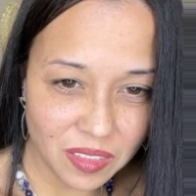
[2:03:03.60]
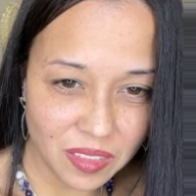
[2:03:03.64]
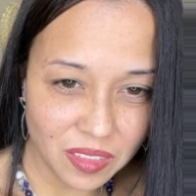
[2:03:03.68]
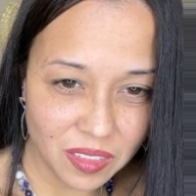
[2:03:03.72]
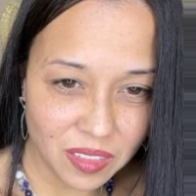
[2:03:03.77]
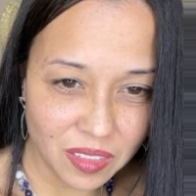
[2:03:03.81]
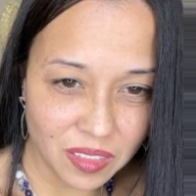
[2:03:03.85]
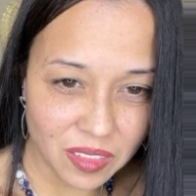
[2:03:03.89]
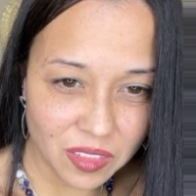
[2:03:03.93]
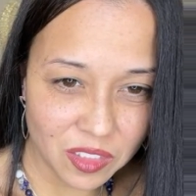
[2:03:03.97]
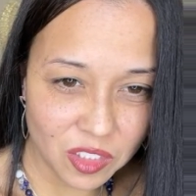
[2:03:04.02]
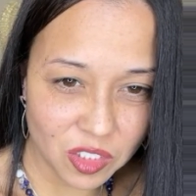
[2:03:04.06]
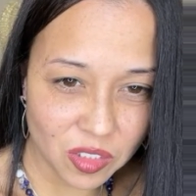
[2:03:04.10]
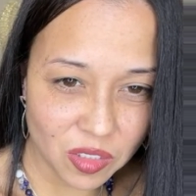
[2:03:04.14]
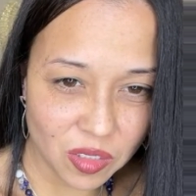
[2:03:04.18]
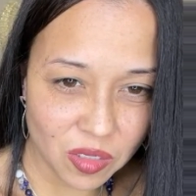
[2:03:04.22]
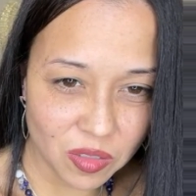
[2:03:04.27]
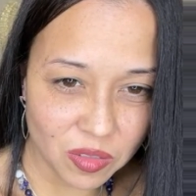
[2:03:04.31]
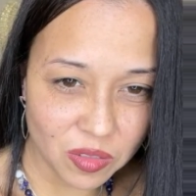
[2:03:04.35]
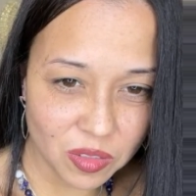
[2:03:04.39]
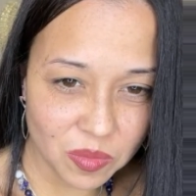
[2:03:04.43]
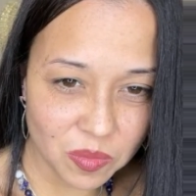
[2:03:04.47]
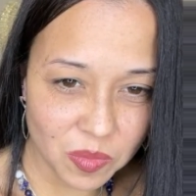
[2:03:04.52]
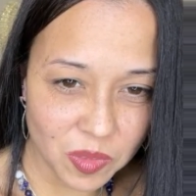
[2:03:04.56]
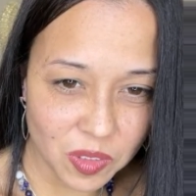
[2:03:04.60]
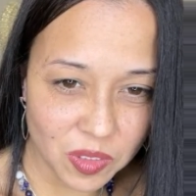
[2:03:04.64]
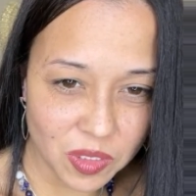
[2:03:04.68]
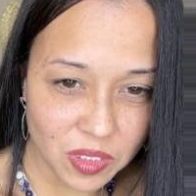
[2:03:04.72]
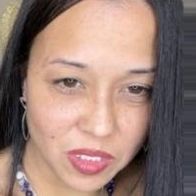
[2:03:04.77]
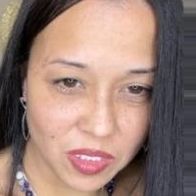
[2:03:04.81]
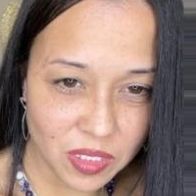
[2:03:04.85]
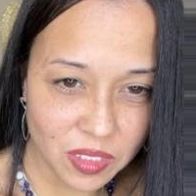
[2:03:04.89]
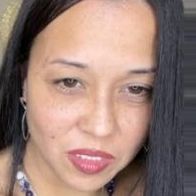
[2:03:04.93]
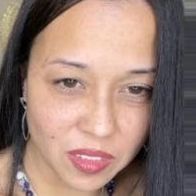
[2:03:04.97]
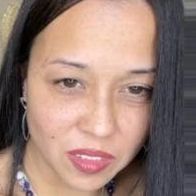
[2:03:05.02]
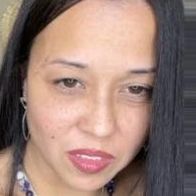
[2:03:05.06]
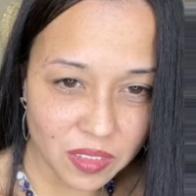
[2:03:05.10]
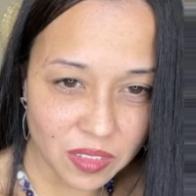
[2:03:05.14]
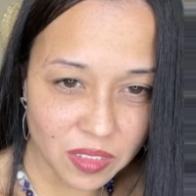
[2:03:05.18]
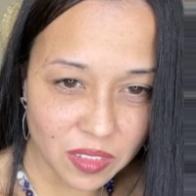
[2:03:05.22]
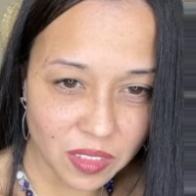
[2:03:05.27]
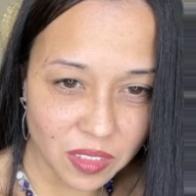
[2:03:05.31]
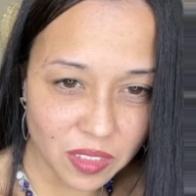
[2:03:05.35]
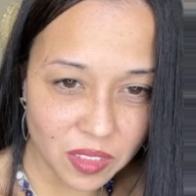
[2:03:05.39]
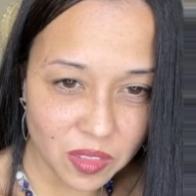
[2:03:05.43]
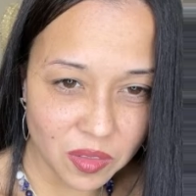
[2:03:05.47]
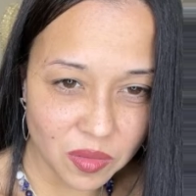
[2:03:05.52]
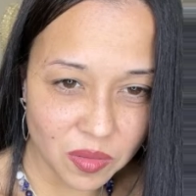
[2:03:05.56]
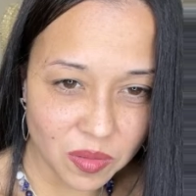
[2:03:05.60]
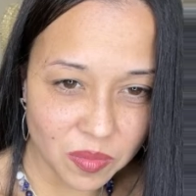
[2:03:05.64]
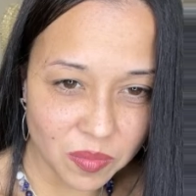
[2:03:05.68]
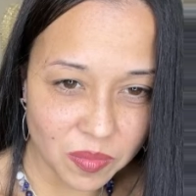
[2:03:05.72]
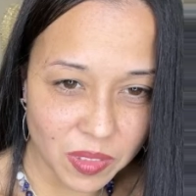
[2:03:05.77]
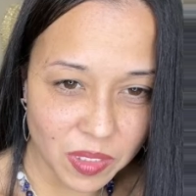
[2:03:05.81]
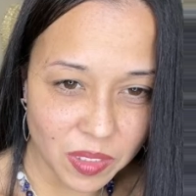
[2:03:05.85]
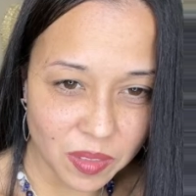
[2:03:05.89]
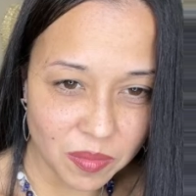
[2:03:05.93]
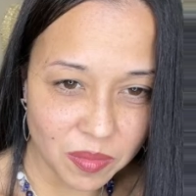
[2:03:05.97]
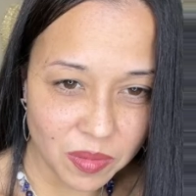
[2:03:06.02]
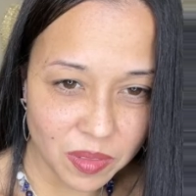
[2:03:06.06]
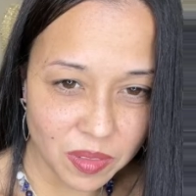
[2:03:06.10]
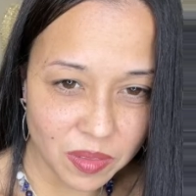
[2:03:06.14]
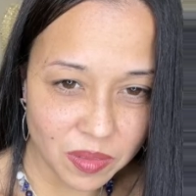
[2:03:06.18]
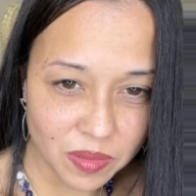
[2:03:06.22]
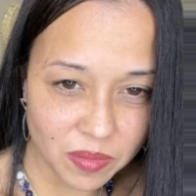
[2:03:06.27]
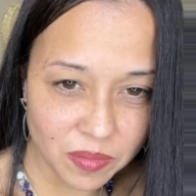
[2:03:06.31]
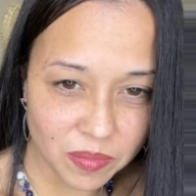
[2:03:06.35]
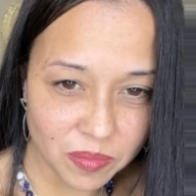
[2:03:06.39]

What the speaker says: Hi, Charles Martinez. How you doing, baby?